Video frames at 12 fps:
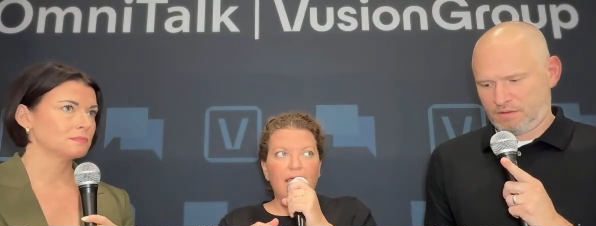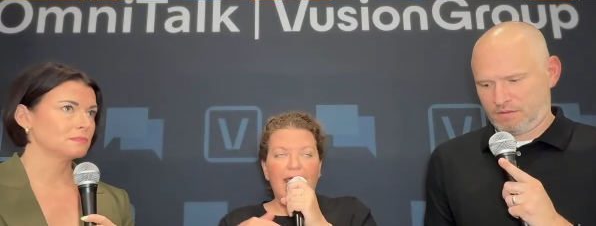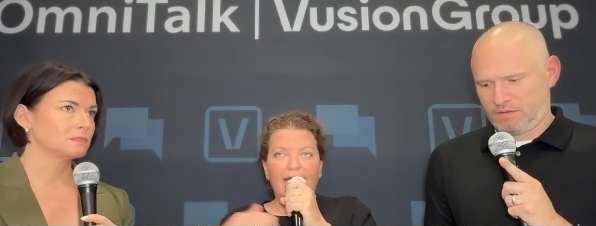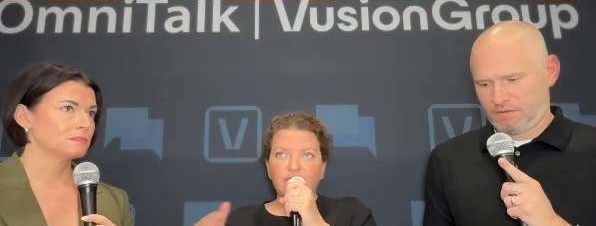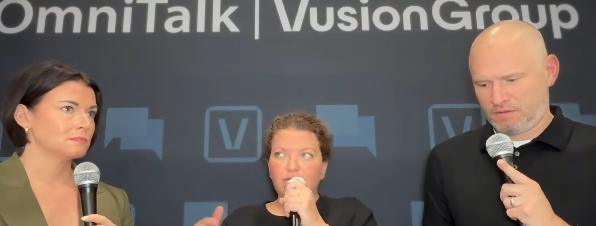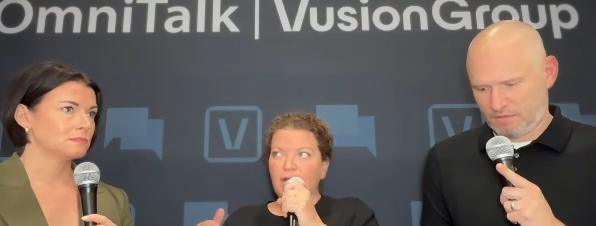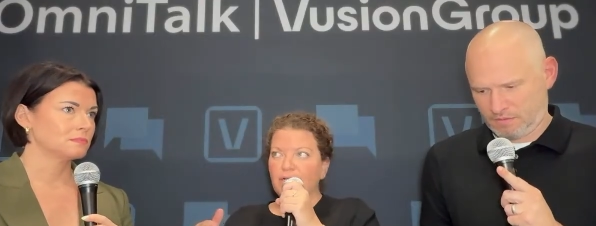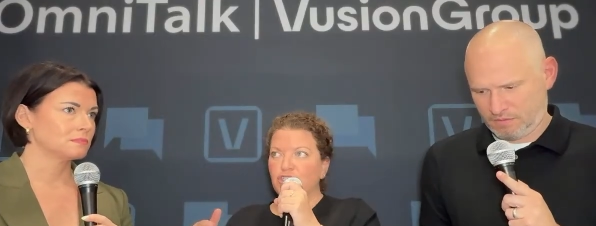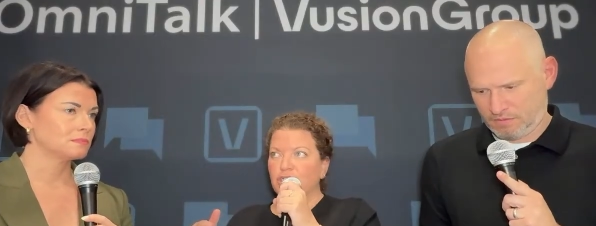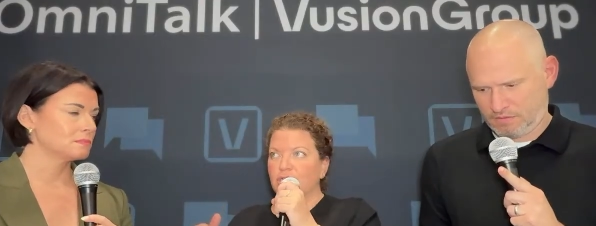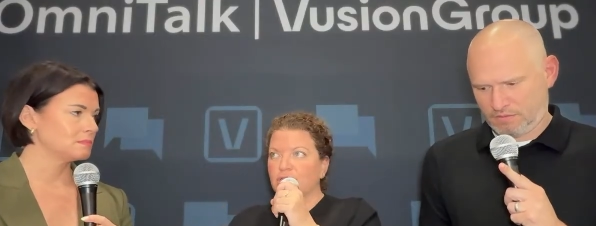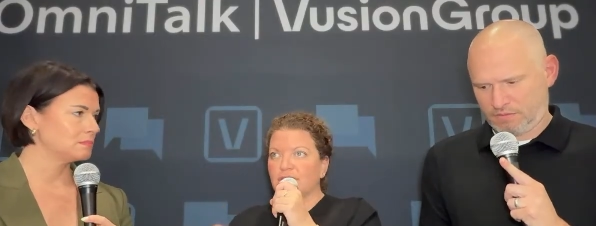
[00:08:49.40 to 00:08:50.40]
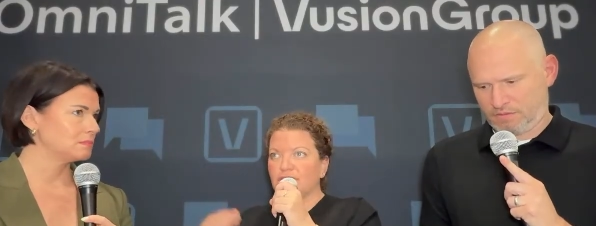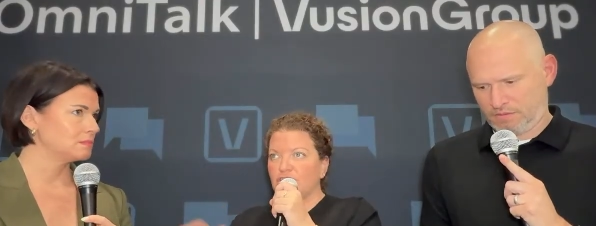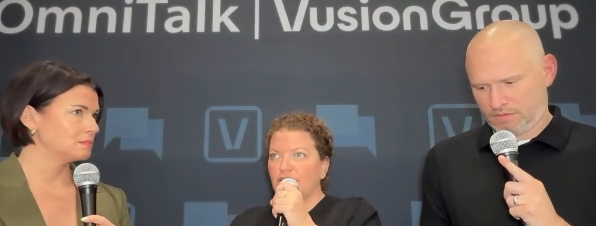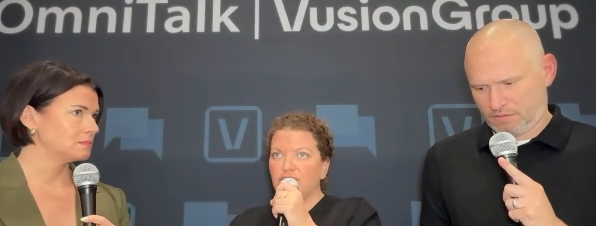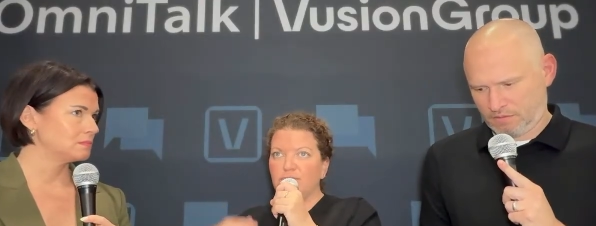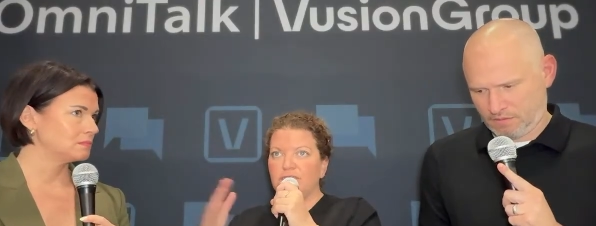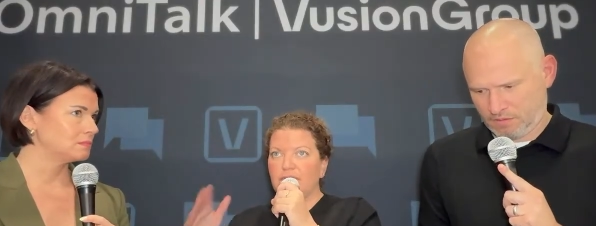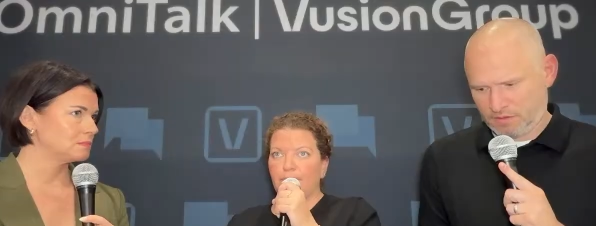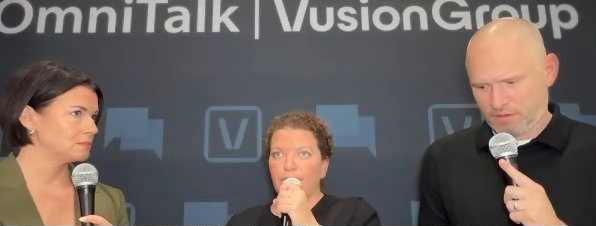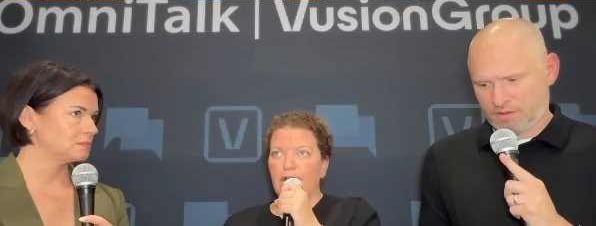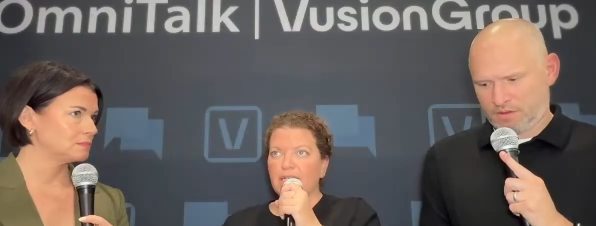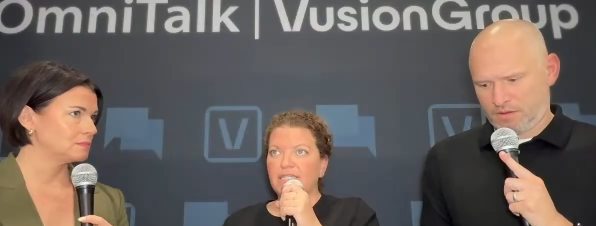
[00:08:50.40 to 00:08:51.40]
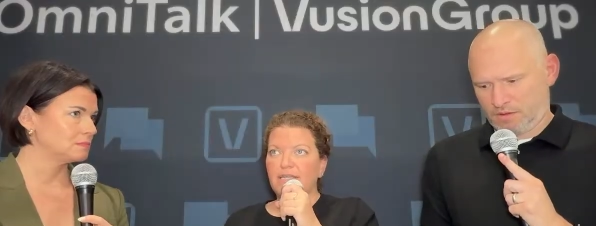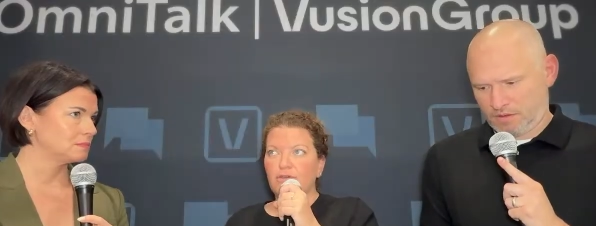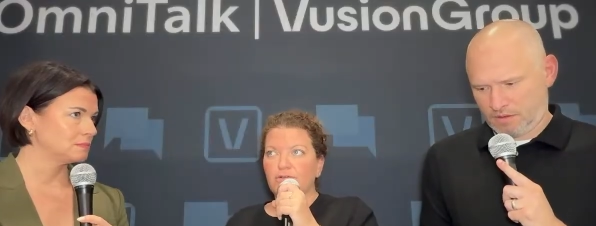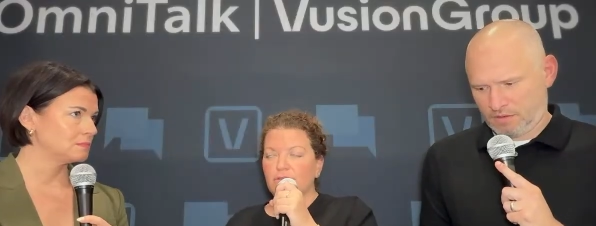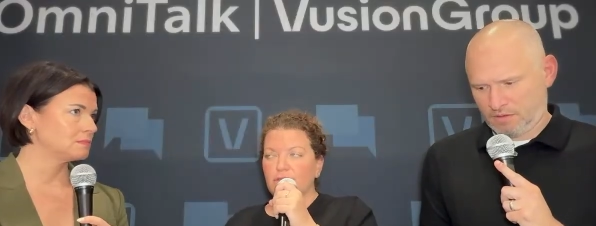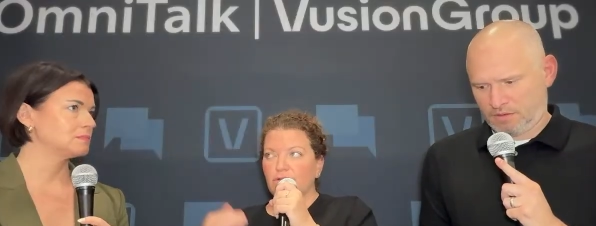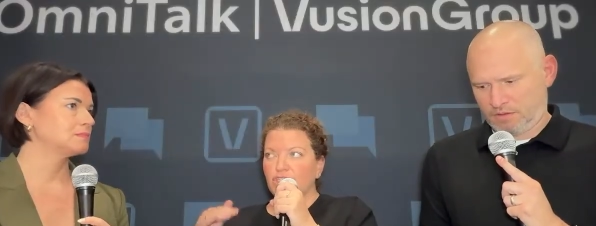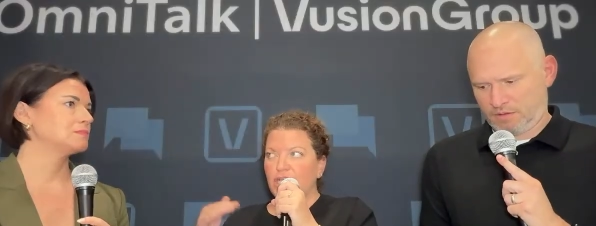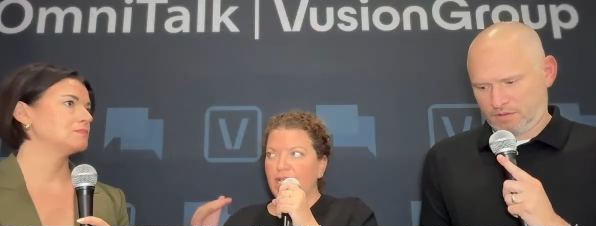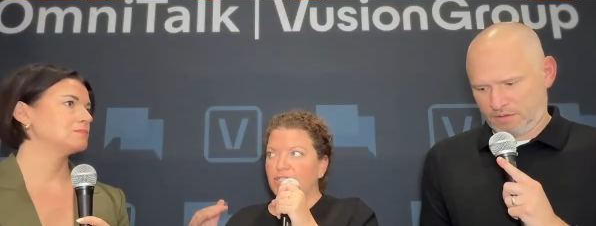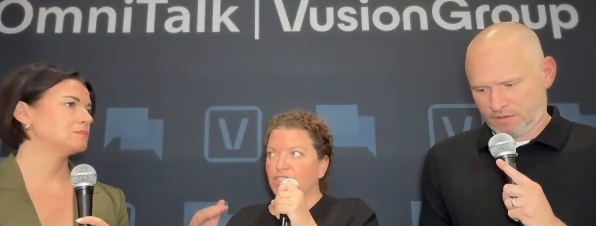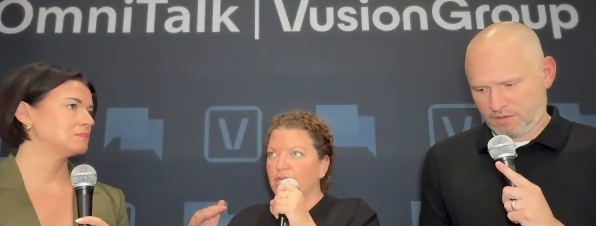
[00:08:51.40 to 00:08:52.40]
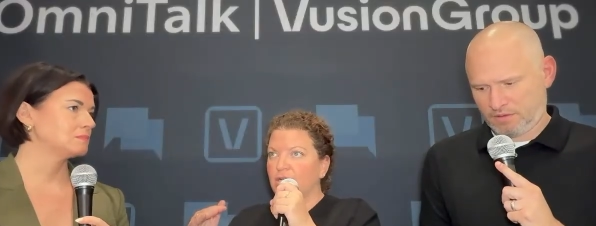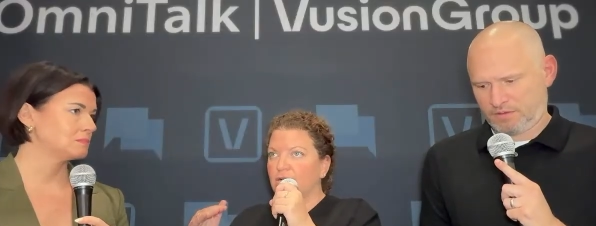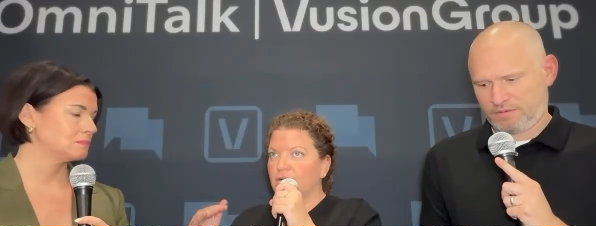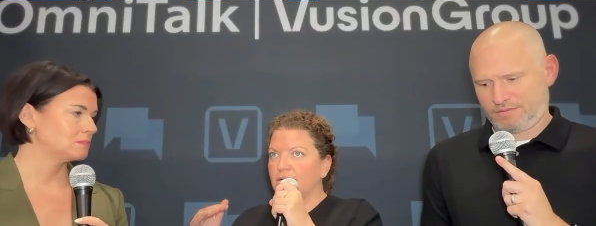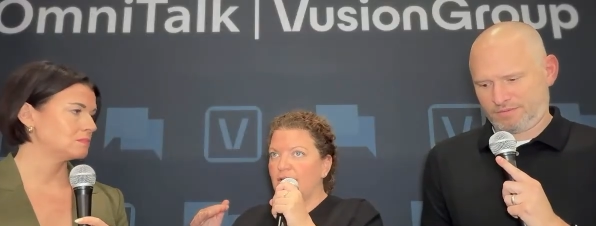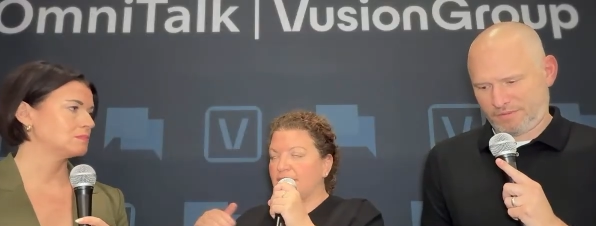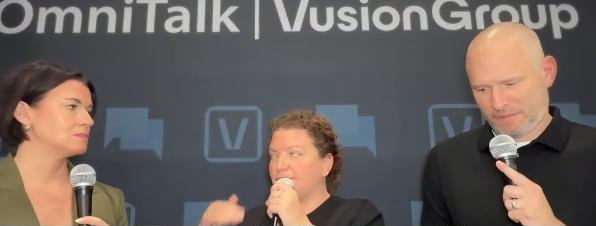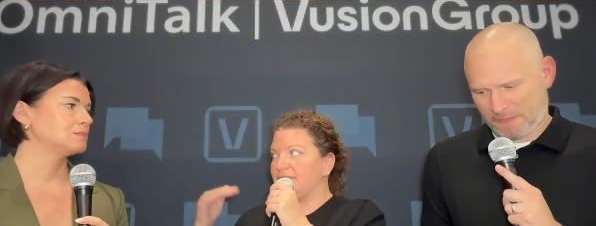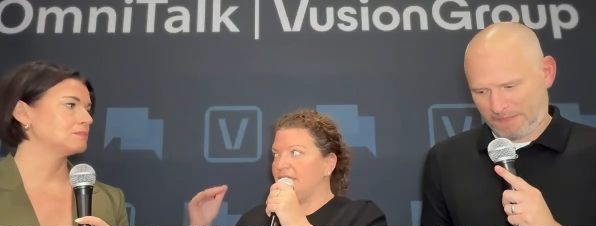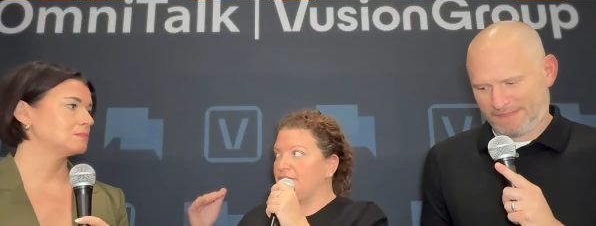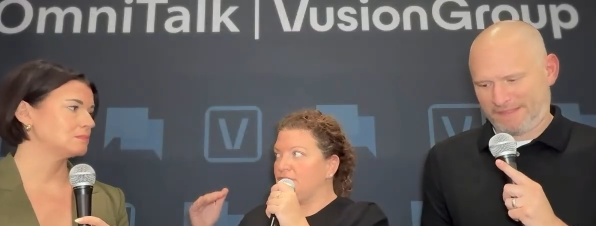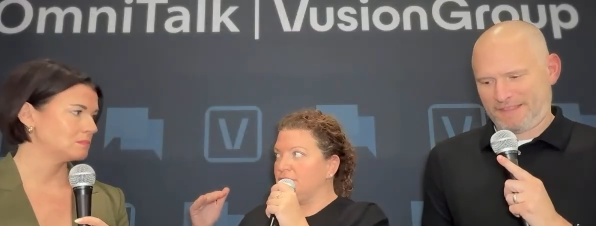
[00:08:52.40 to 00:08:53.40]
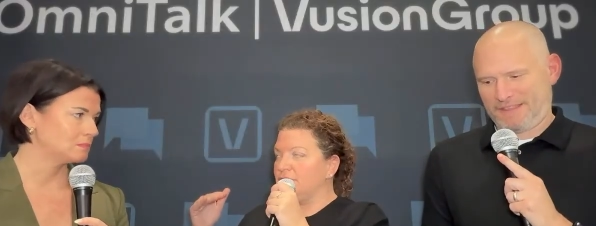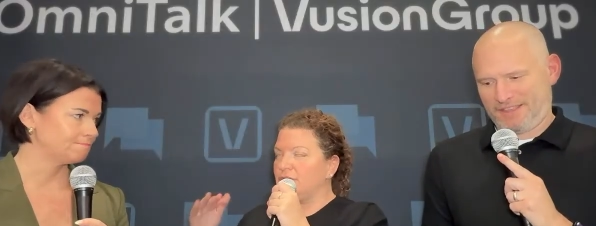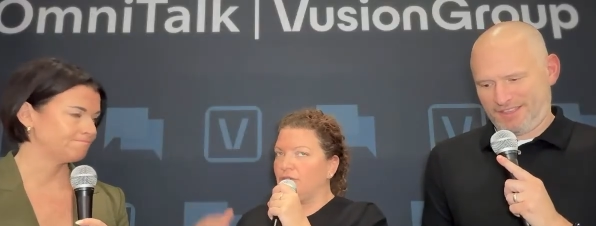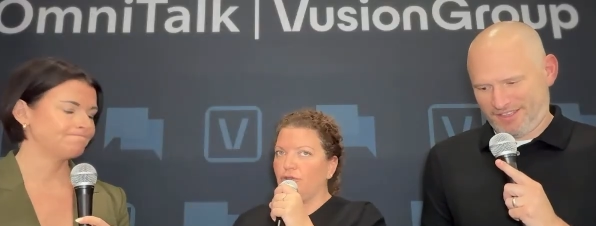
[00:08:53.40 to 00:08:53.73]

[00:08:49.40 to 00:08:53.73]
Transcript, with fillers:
Speaker 1: answer engines like ChatGPT and Perplexity, they're changing expectations.